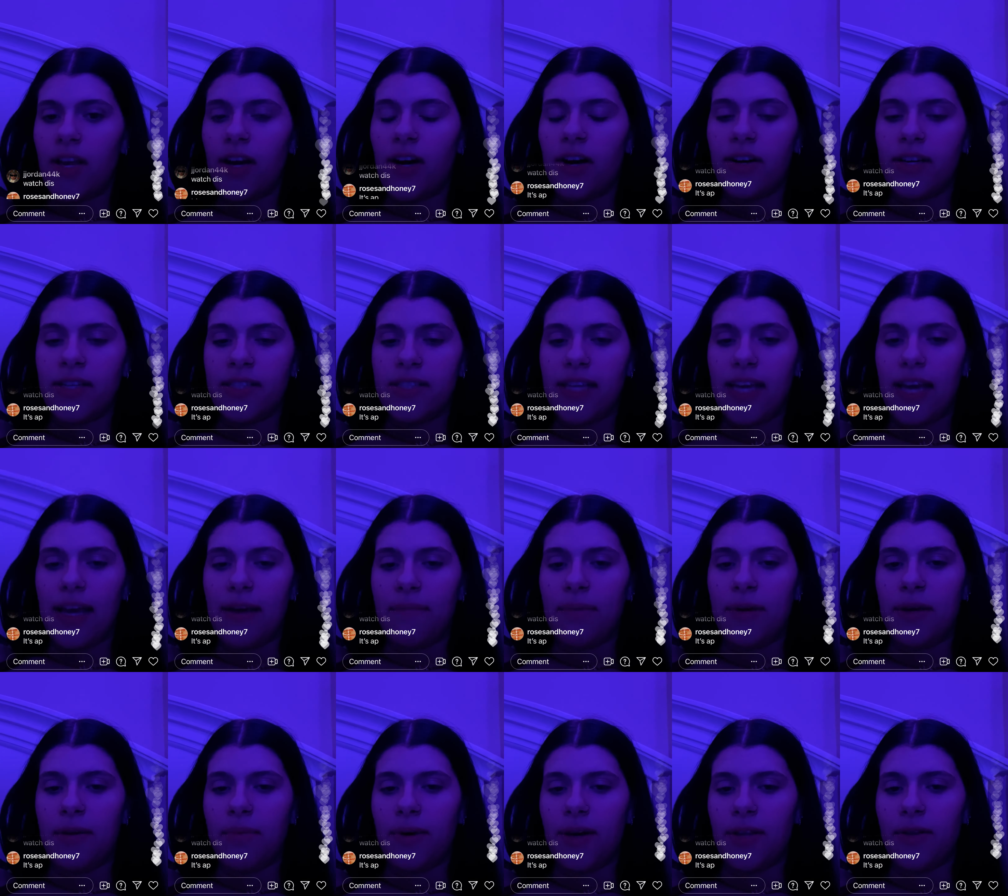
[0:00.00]
Y'all, it's
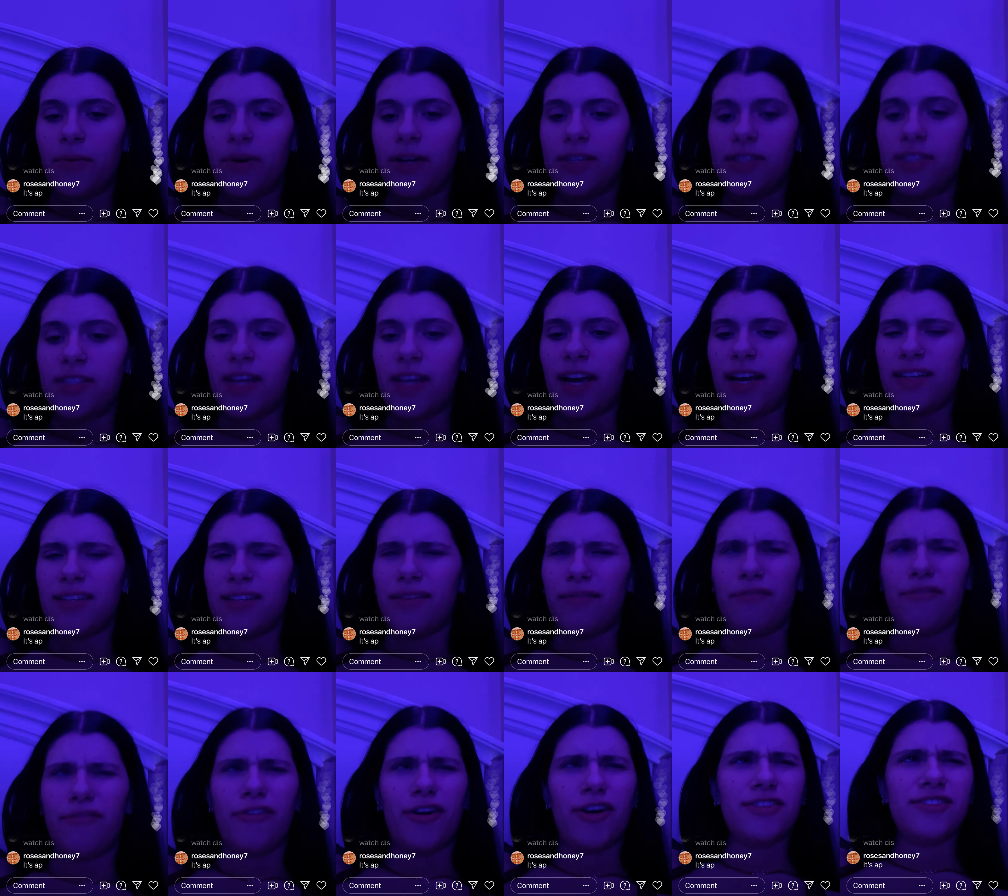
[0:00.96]
AP by the way she's
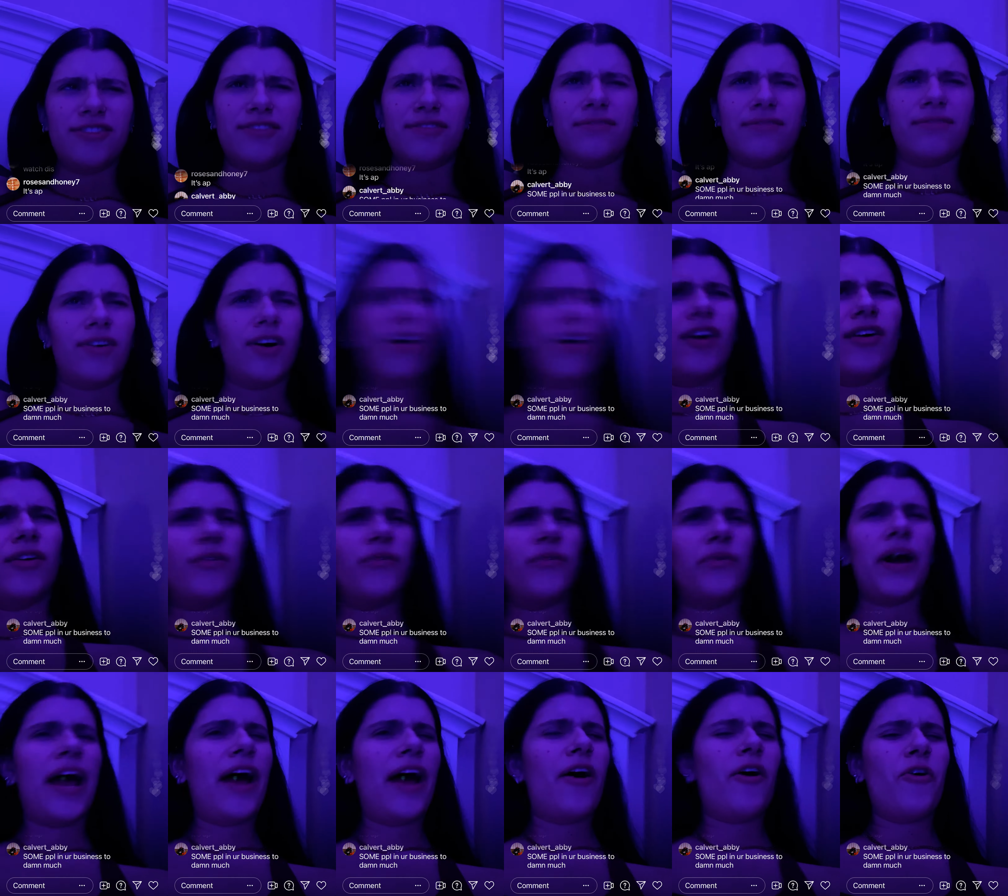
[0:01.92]
acting. First of
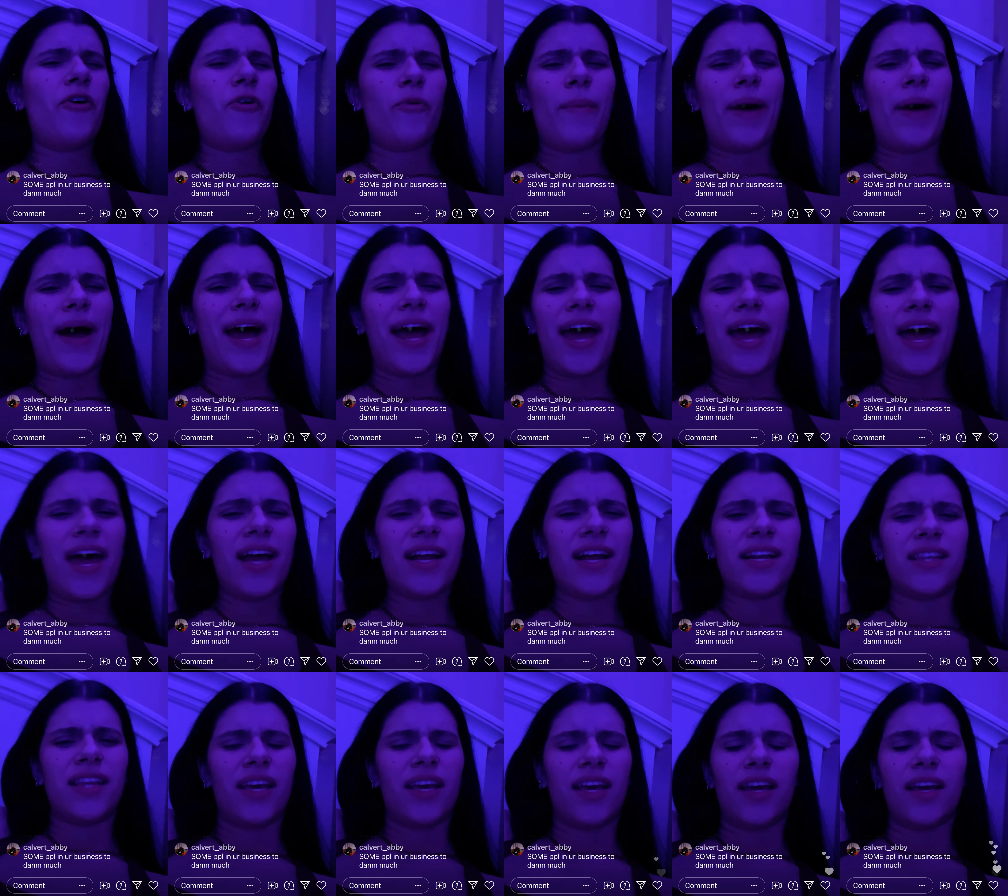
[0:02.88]
all, how am I
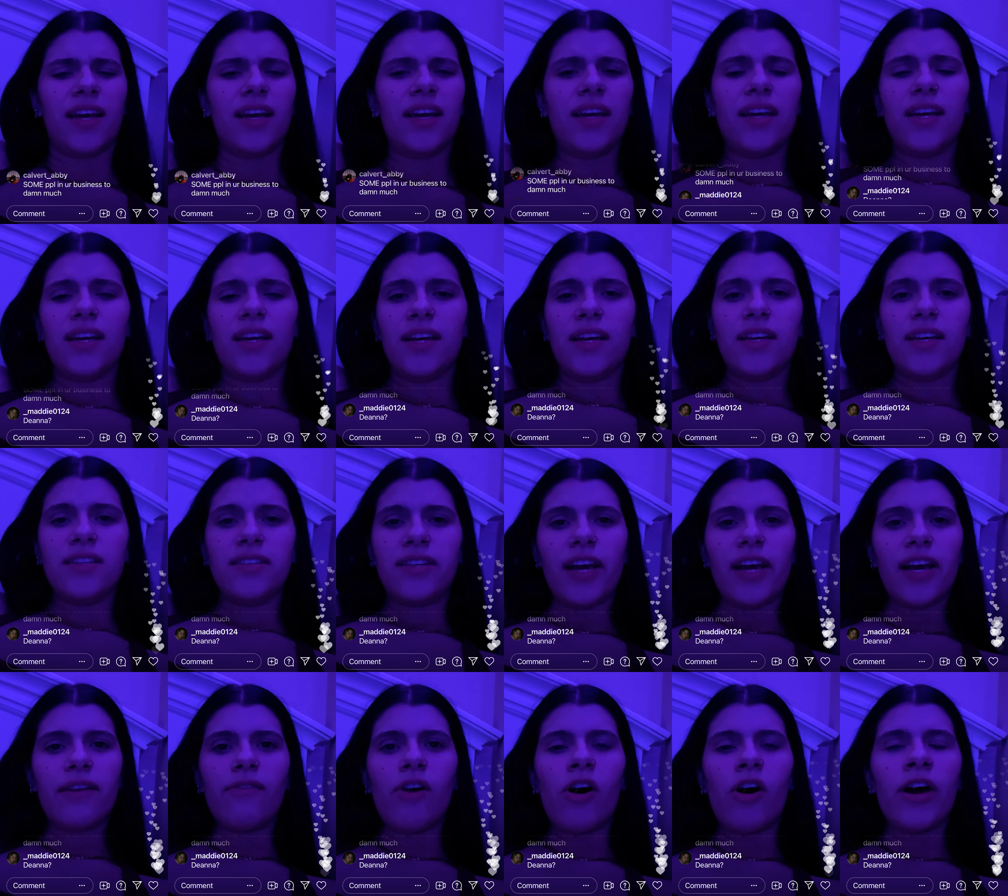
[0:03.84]
acting?
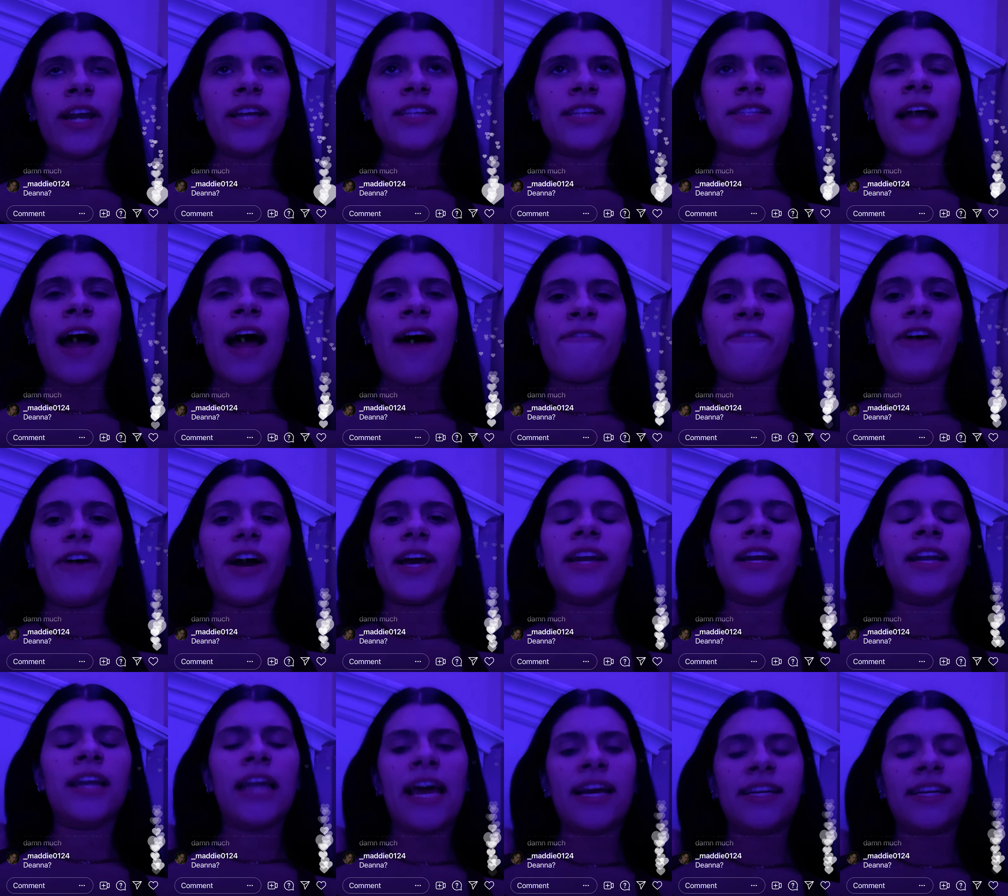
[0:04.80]
Second of all, it is not
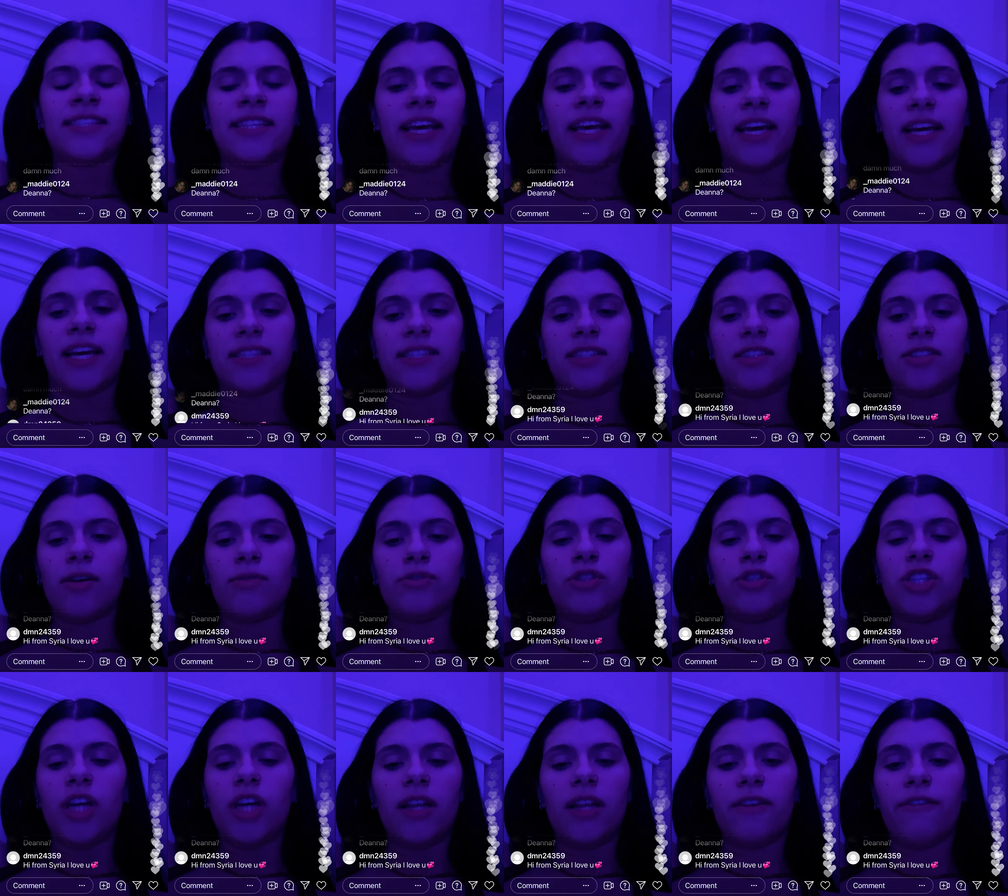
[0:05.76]
fucking Alexis.
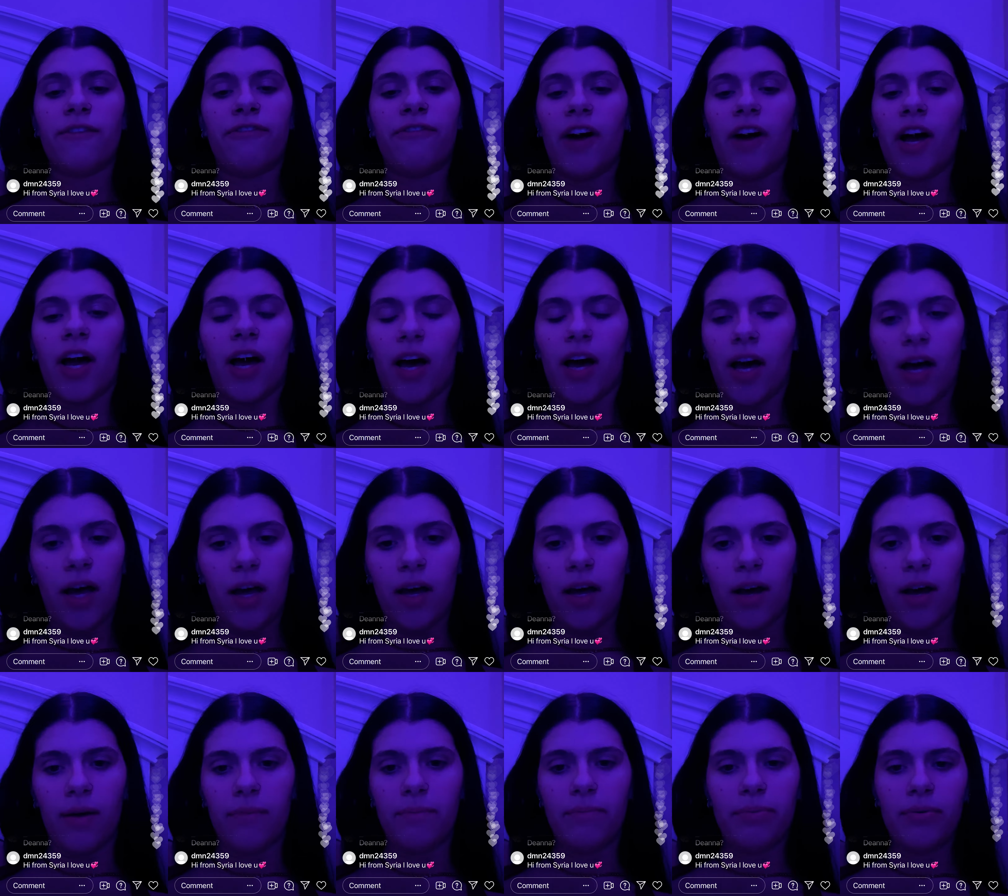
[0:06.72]
So shut the fuck
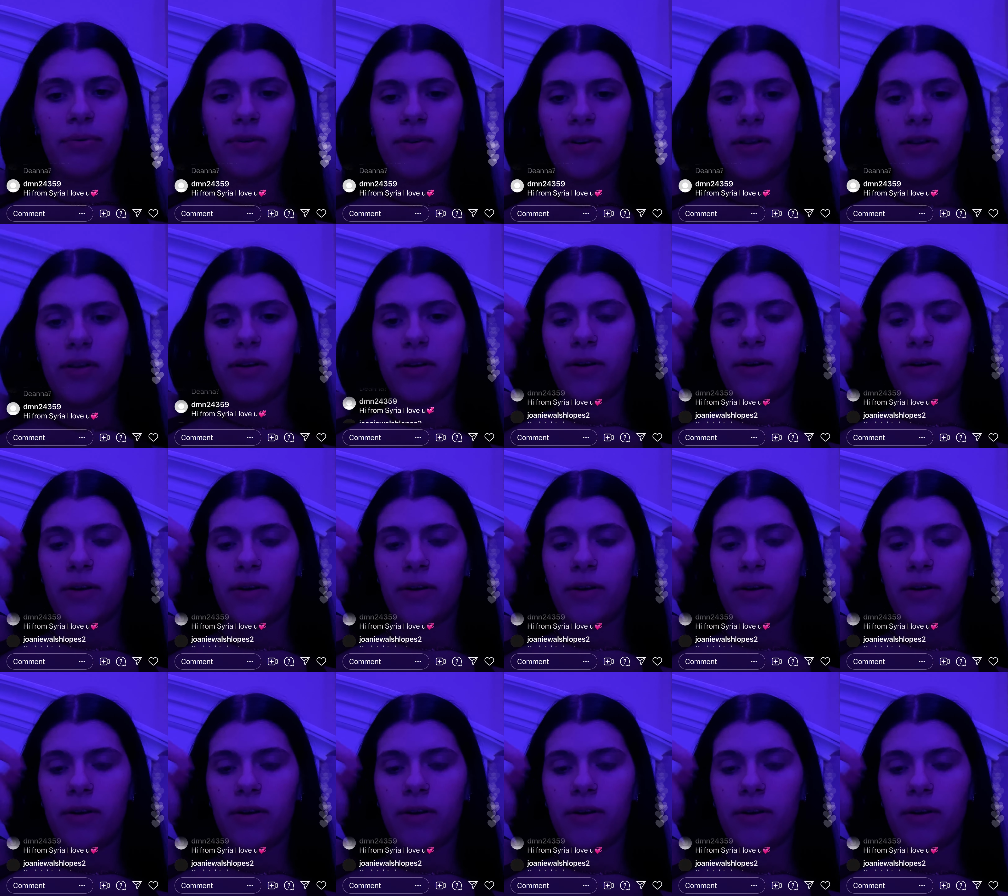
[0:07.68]
up.